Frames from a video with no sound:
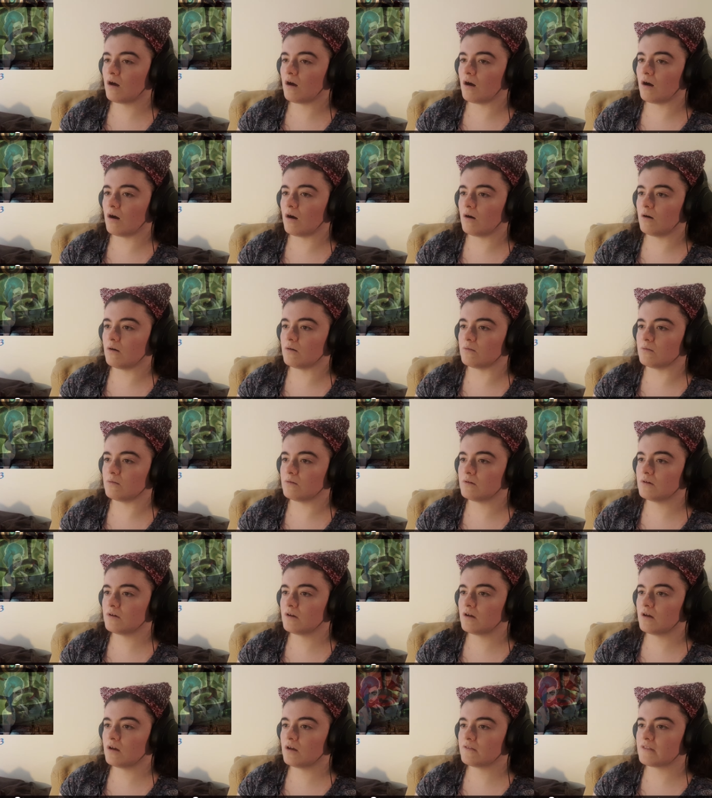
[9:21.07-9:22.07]
Oh
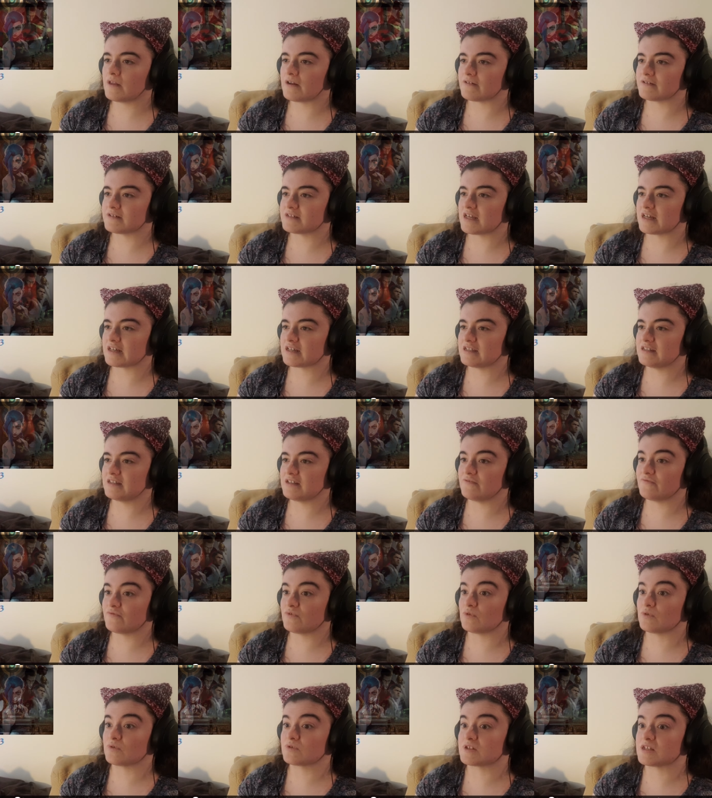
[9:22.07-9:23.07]
they're attacking the
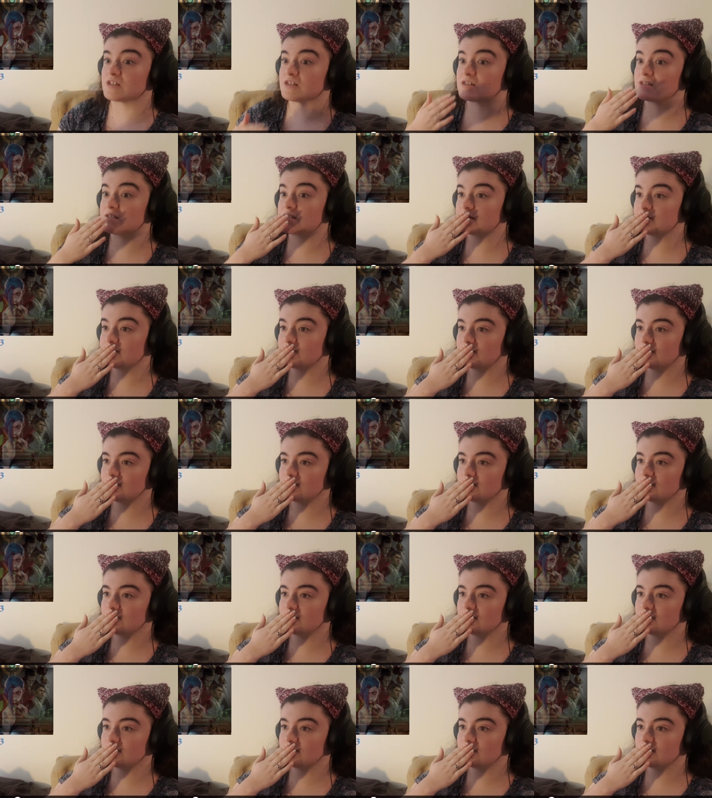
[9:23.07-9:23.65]
enforcers.